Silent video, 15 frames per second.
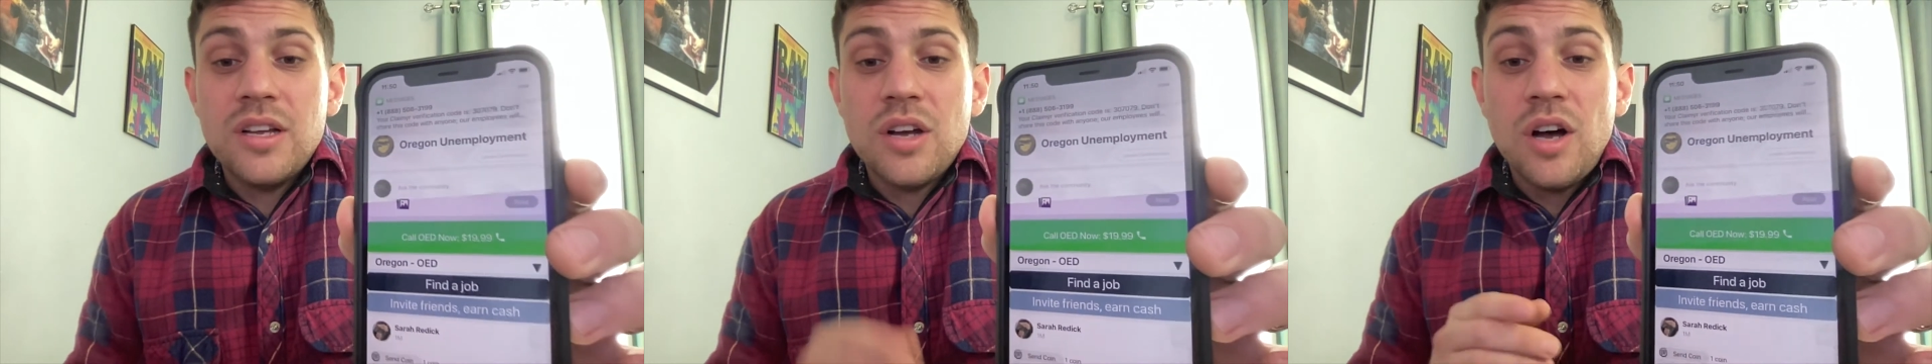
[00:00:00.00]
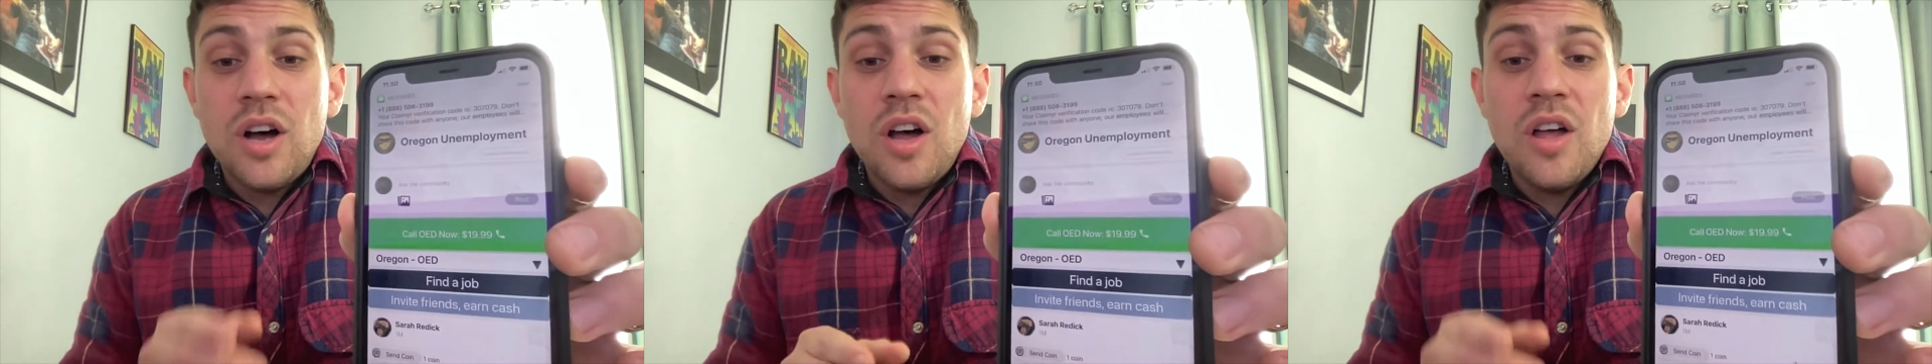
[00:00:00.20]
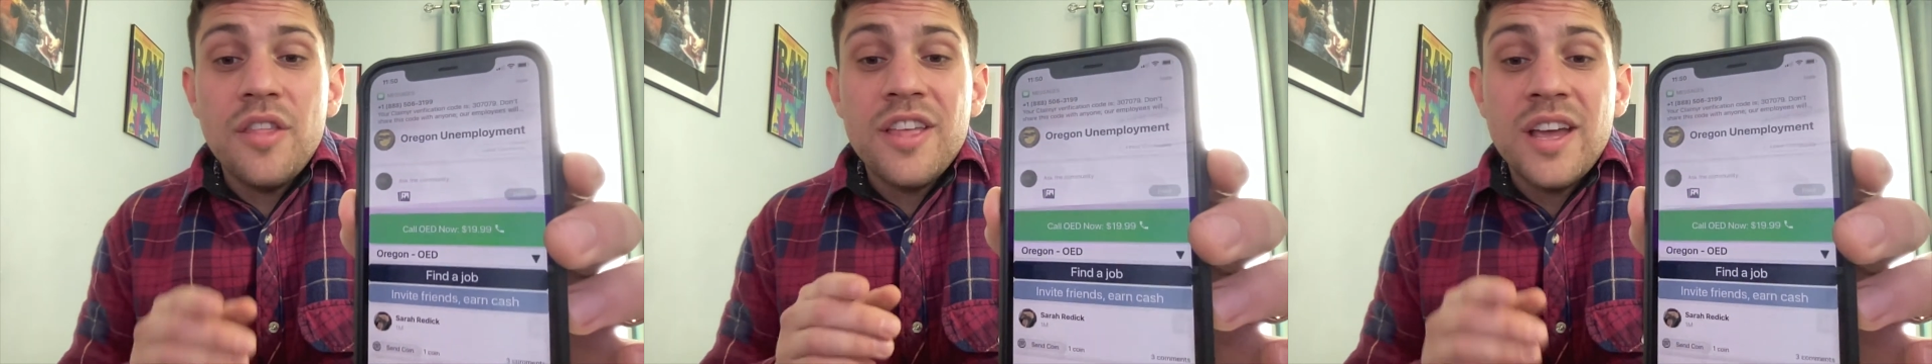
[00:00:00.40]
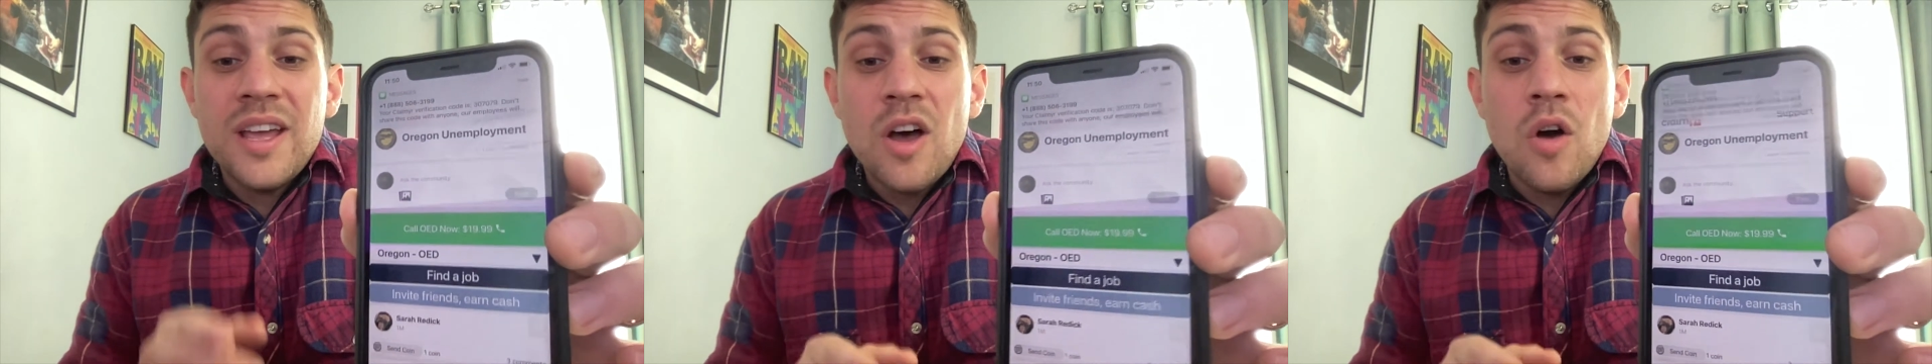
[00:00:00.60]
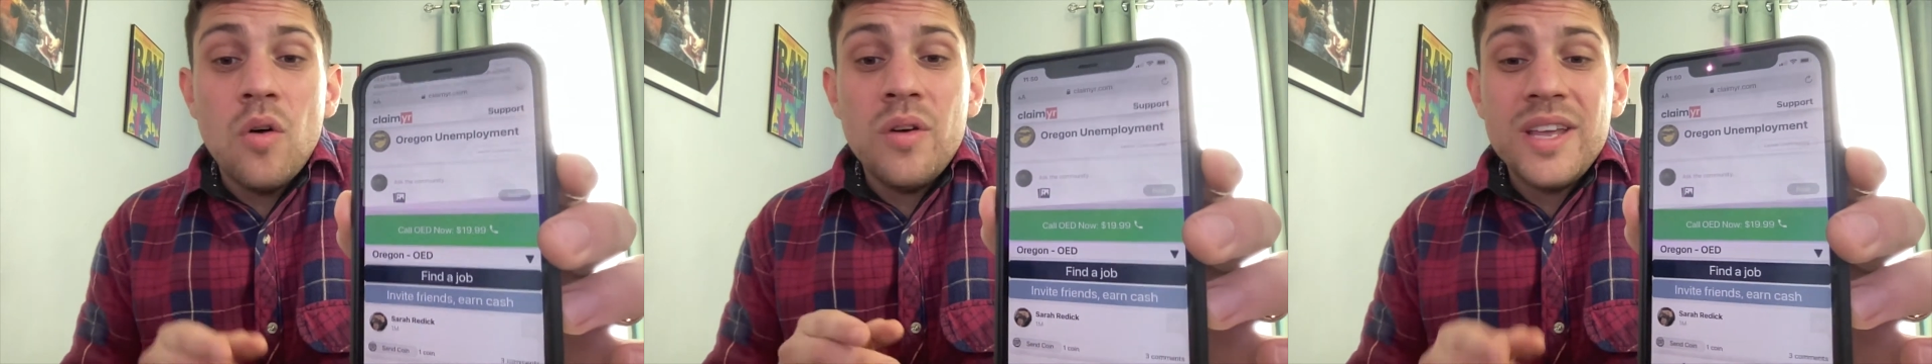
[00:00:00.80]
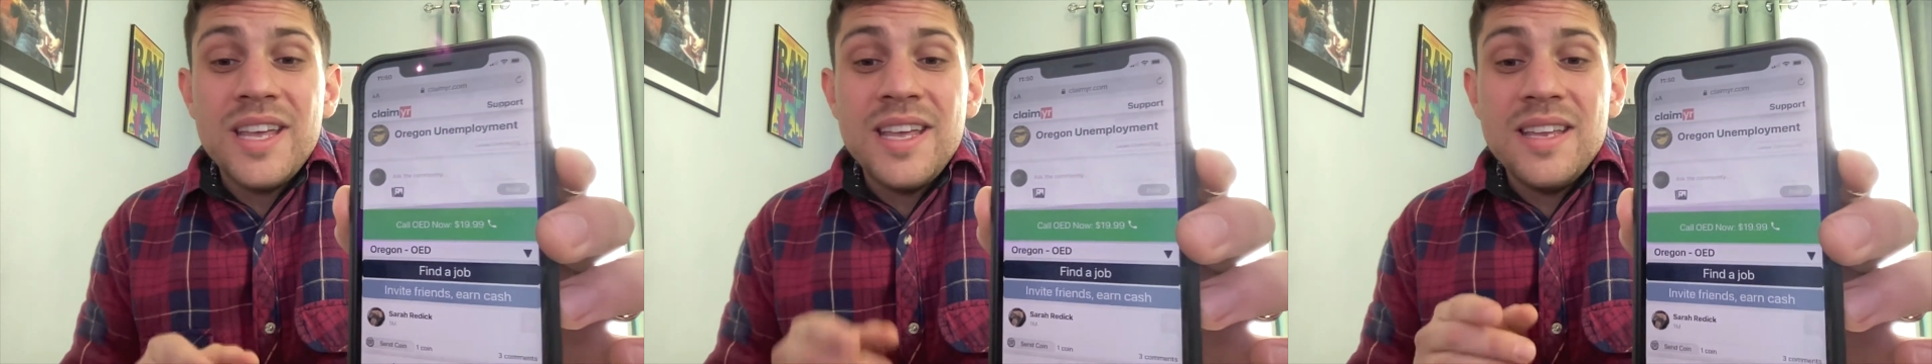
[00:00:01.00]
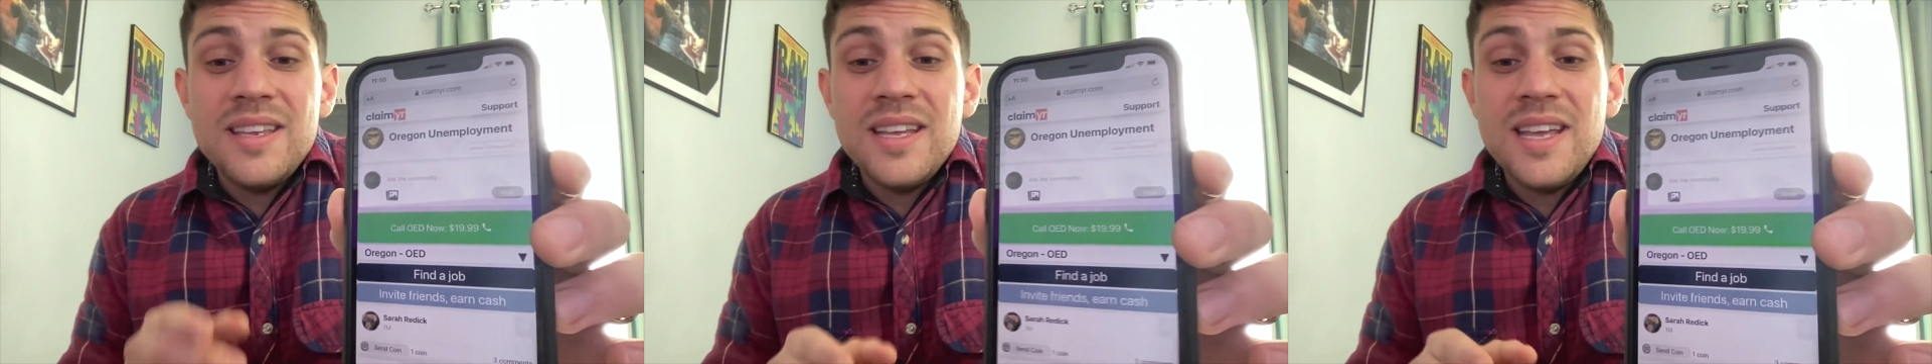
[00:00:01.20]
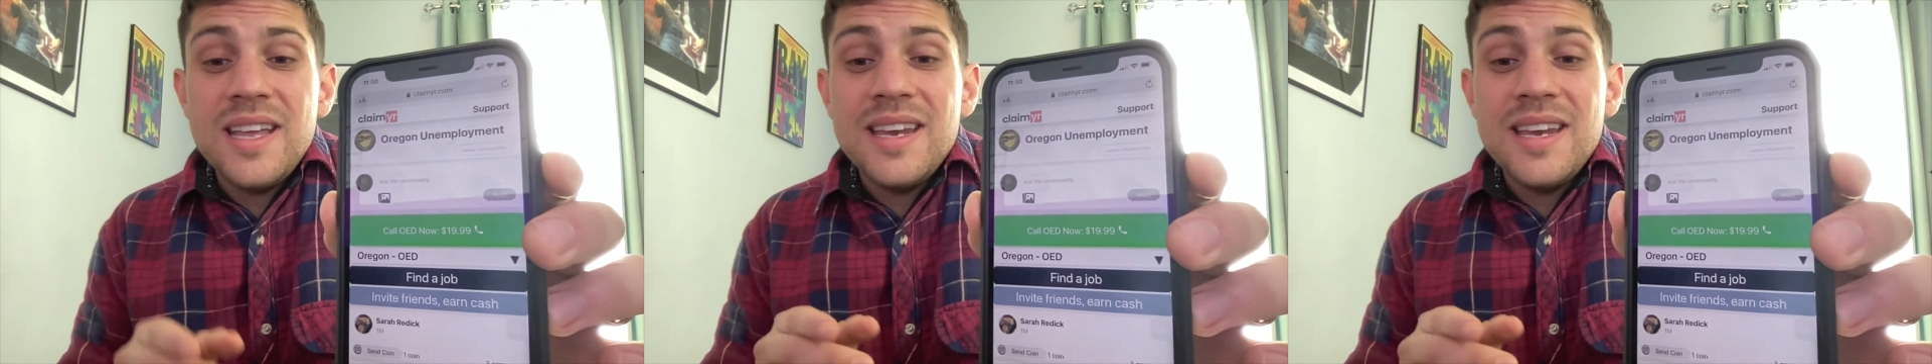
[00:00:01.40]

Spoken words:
Call the OED